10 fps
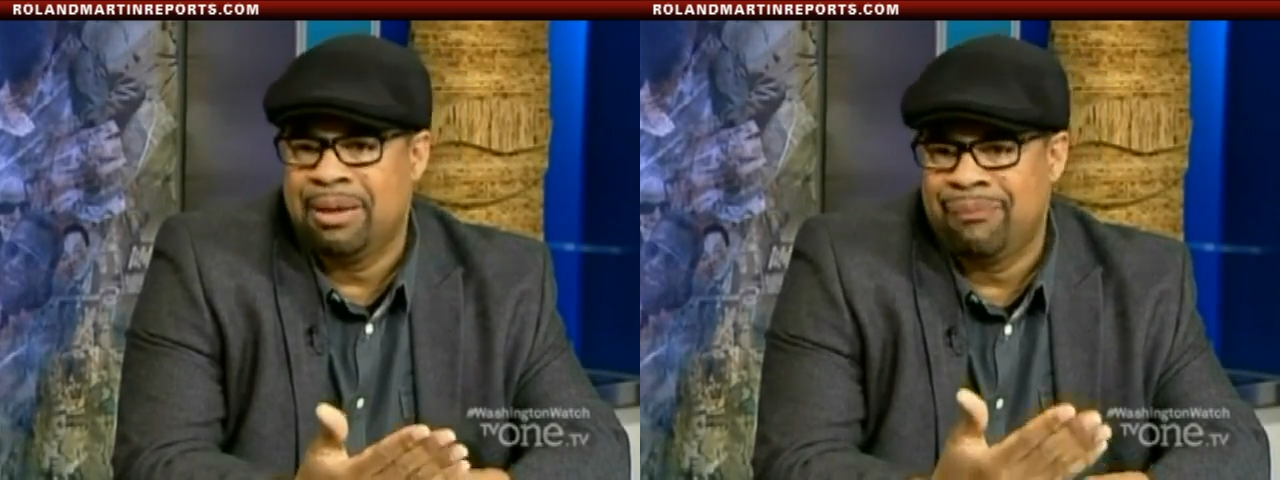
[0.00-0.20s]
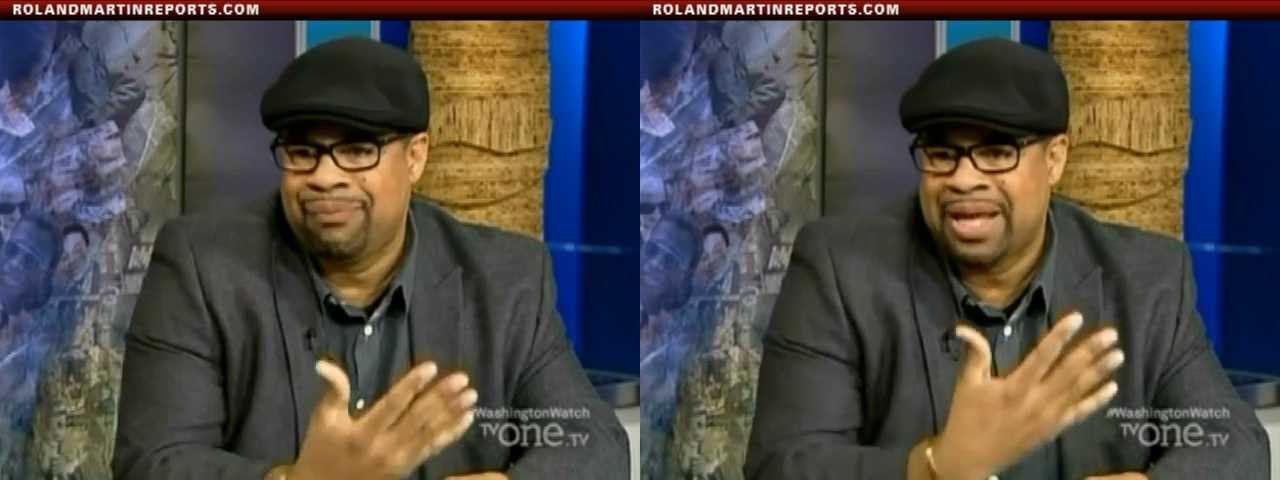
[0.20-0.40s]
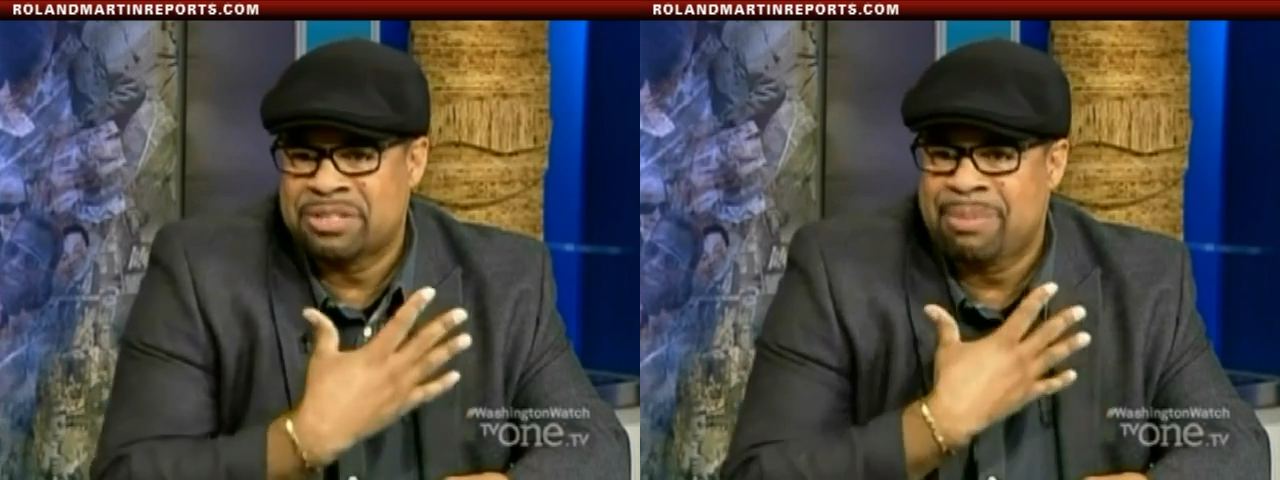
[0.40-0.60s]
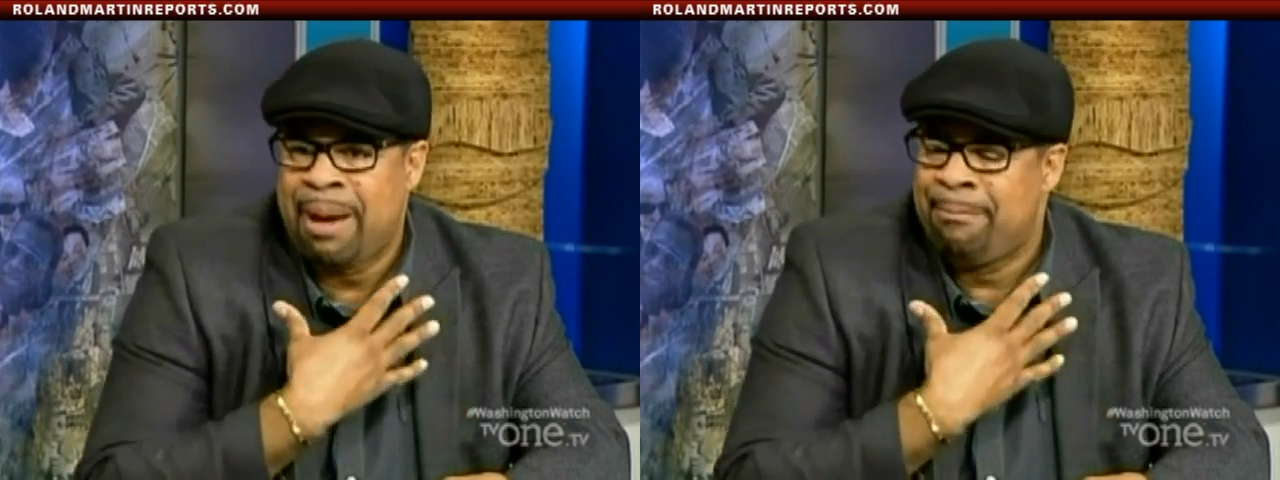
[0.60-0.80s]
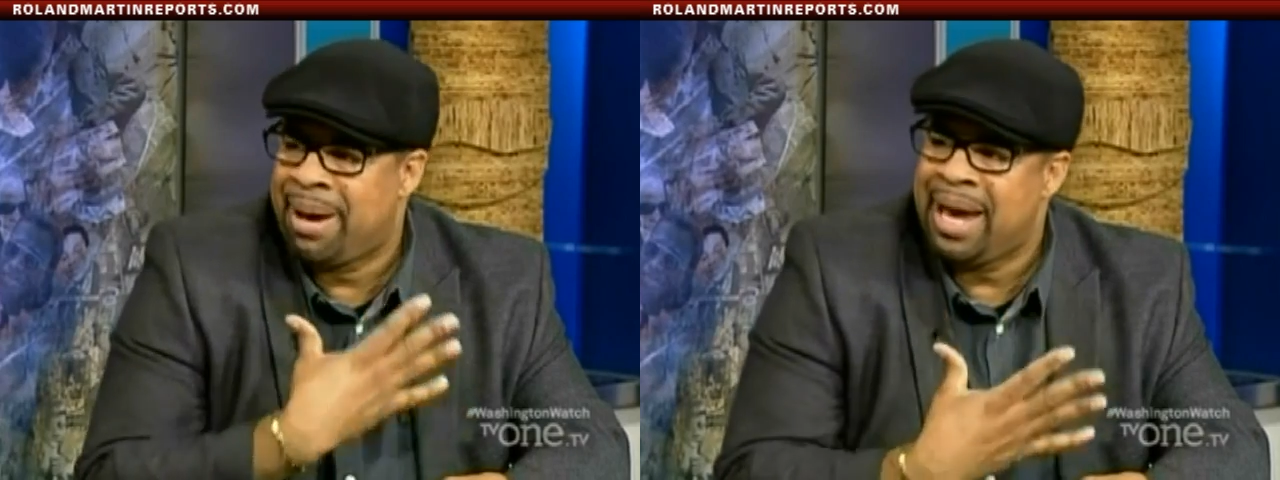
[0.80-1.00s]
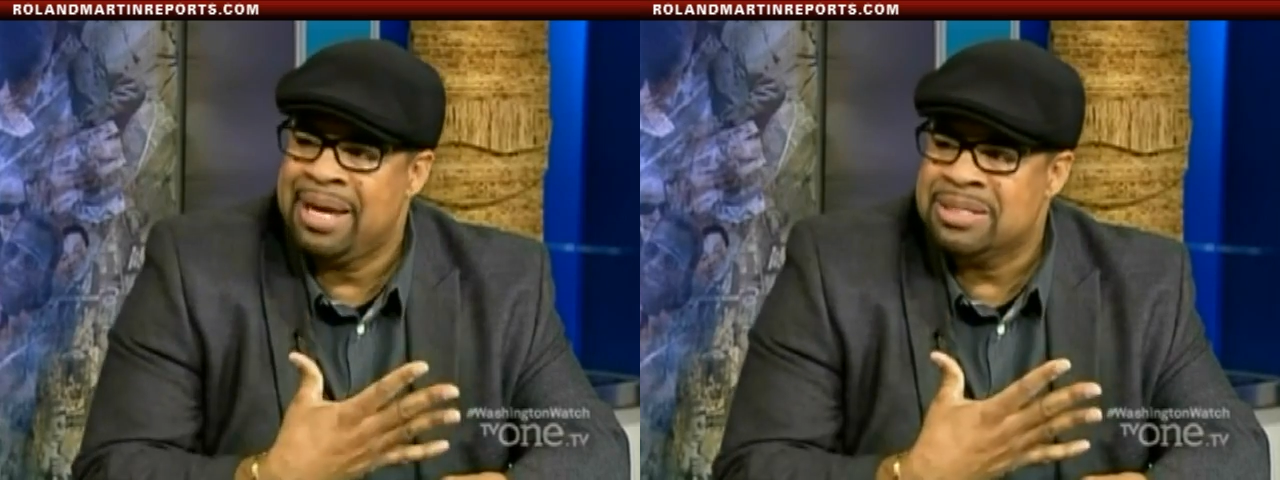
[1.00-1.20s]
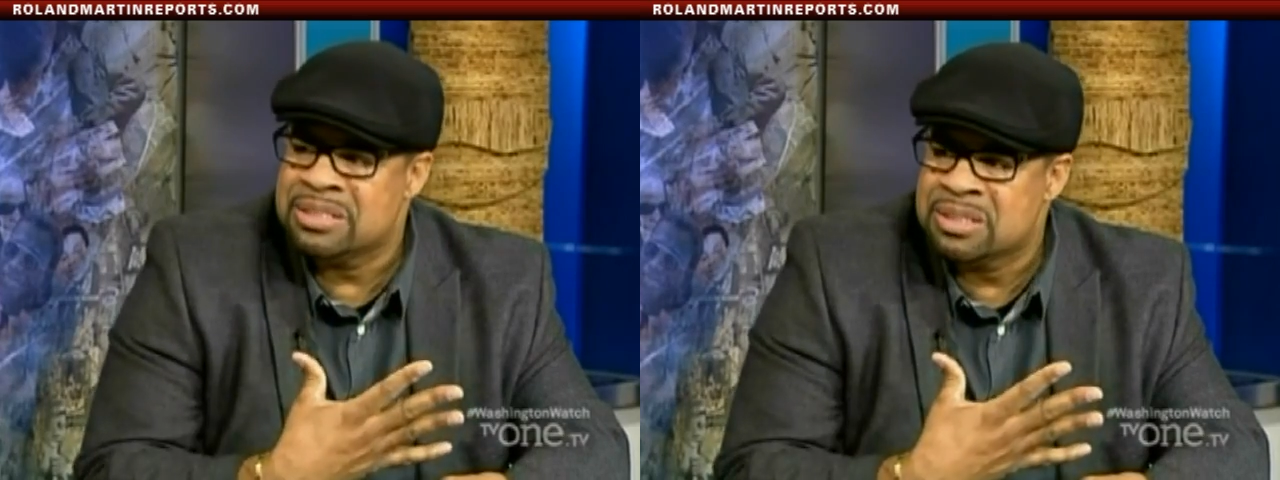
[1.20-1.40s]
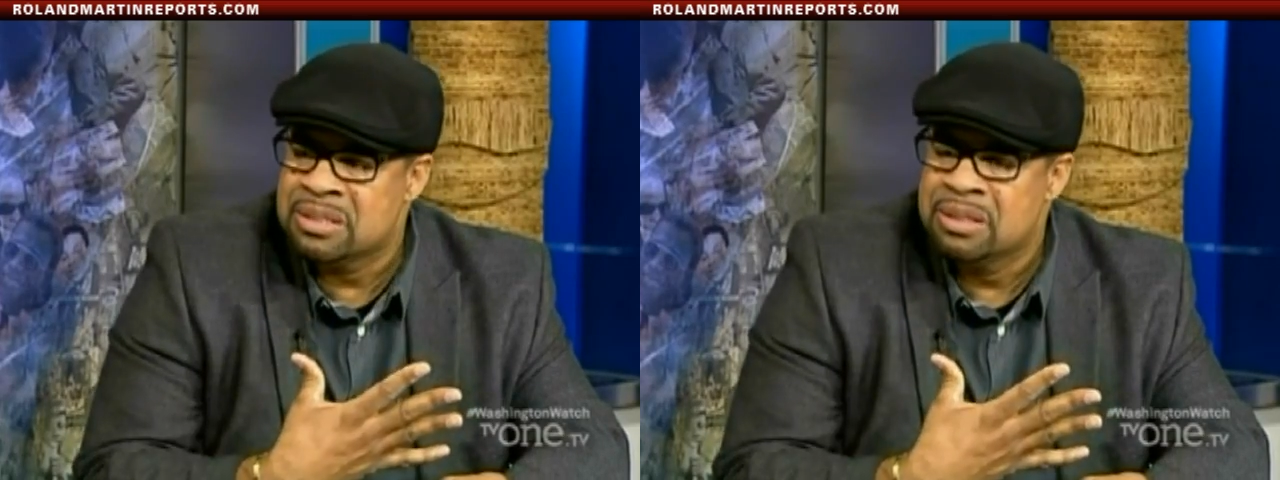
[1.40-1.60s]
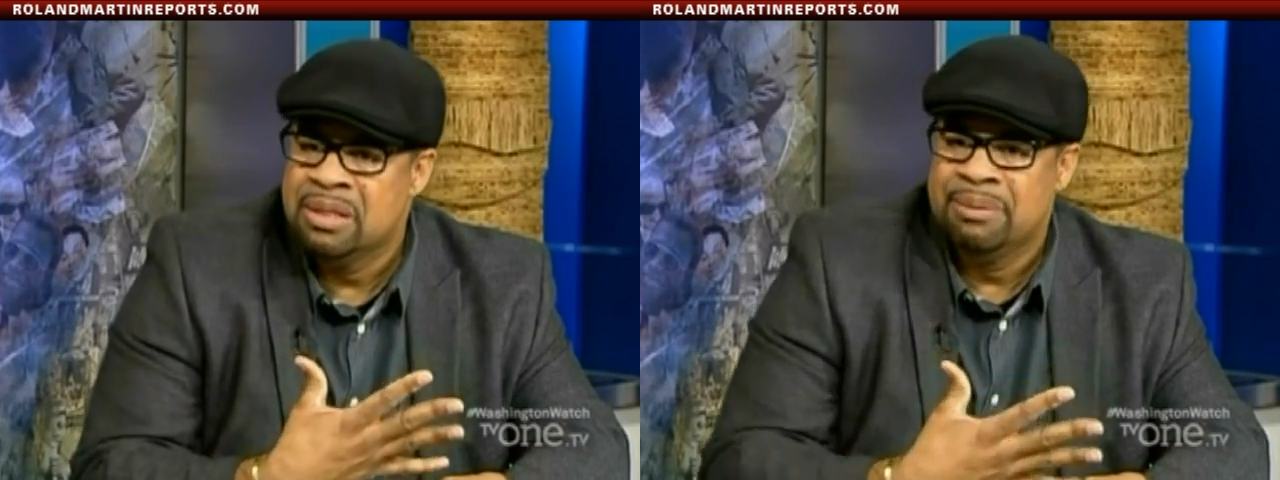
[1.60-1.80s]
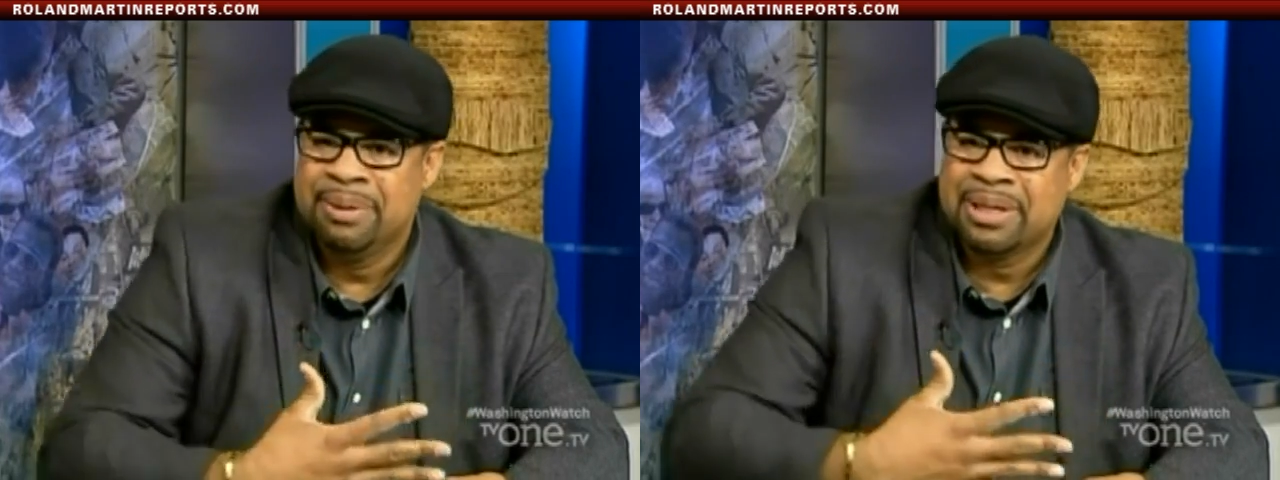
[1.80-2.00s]
it, that's I'm biased
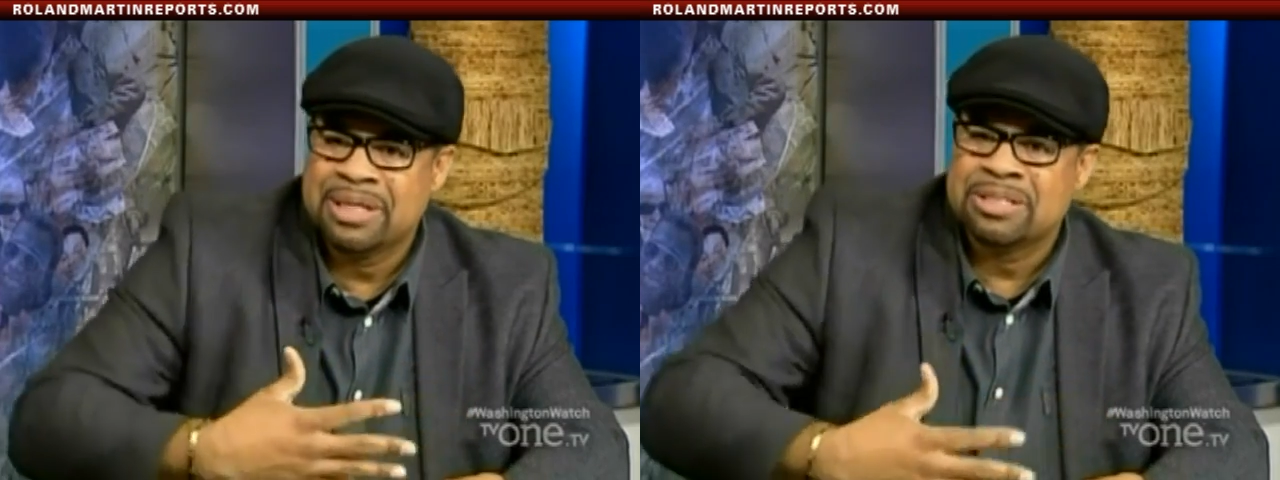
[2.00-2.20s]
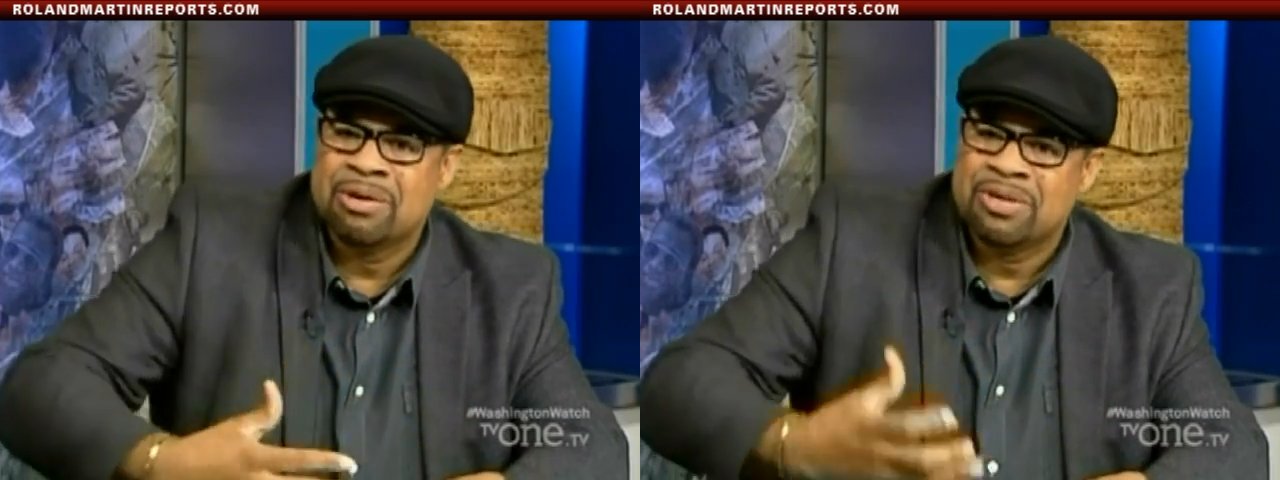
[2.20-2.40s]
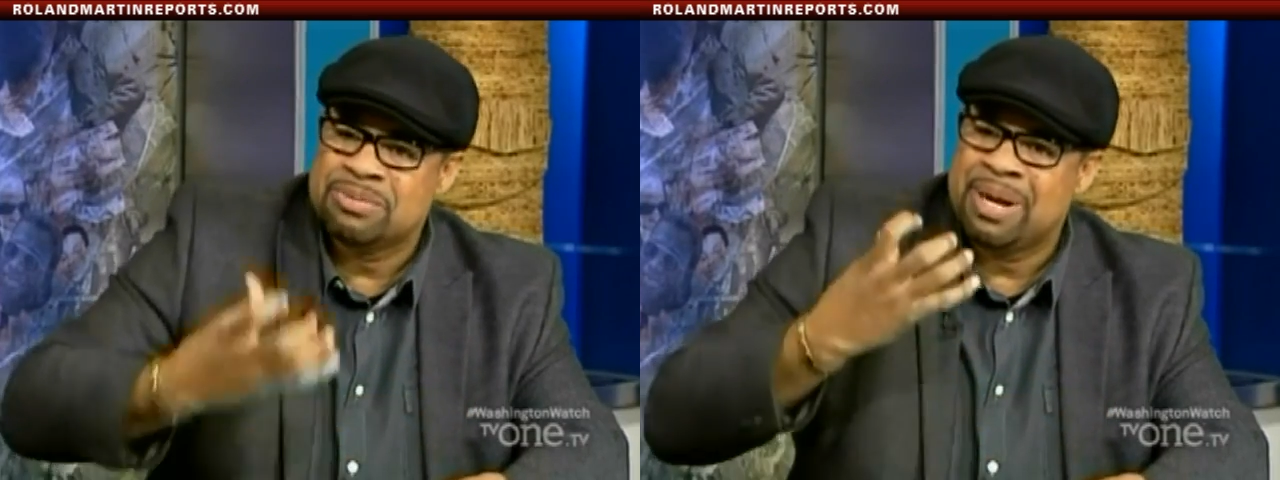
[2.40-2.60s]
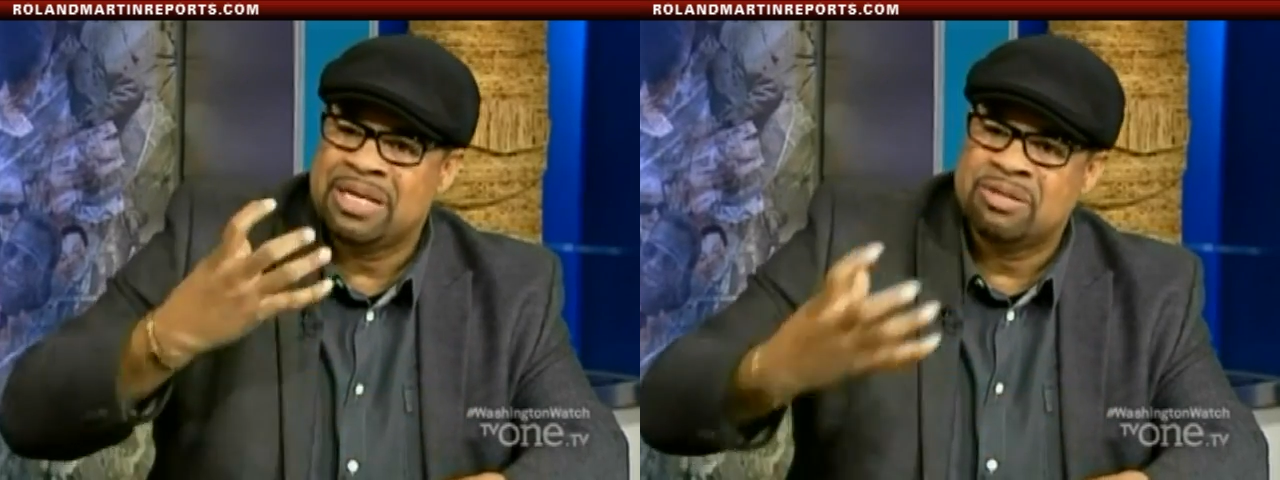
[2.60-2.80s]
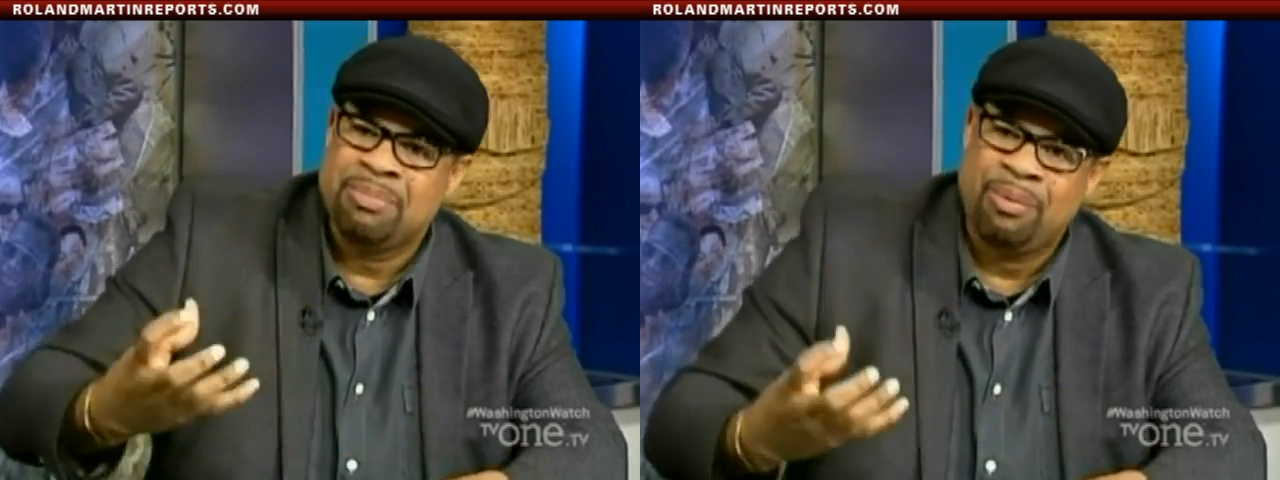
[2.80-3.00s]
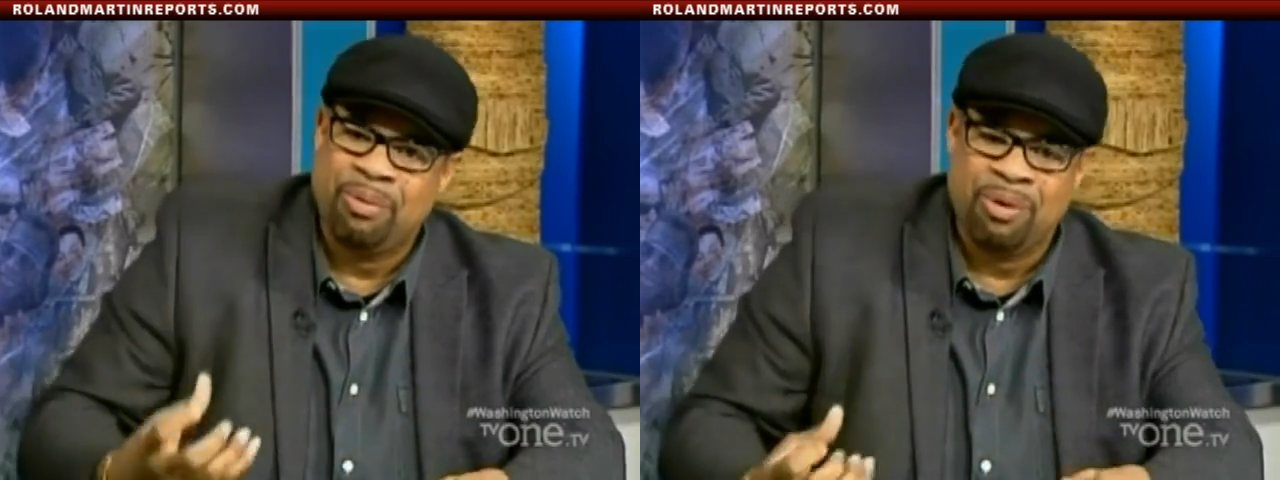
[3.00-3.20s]
because you know this man took my